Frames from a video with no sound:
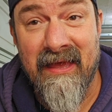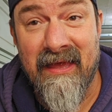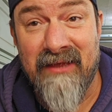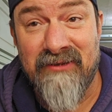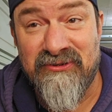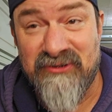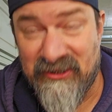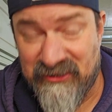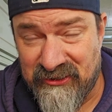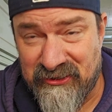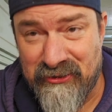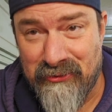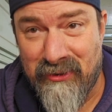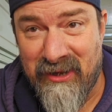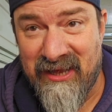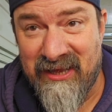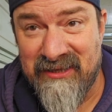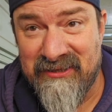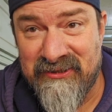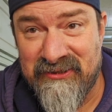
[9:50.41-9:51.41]
just to
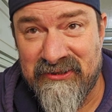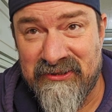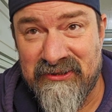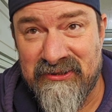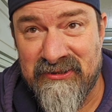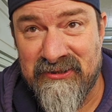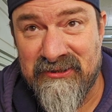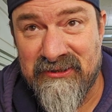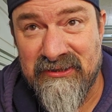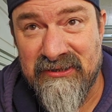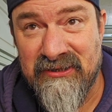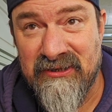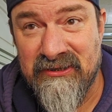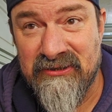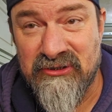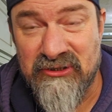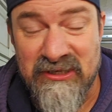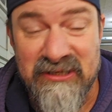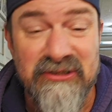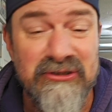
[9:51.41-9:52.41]
us.
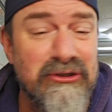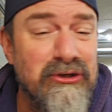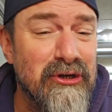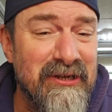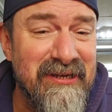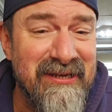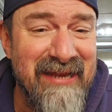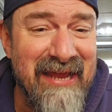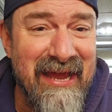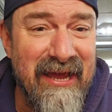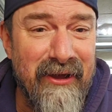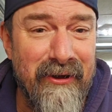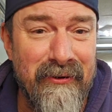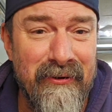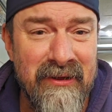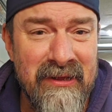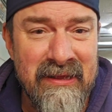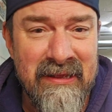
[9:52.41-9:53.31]
She's good now.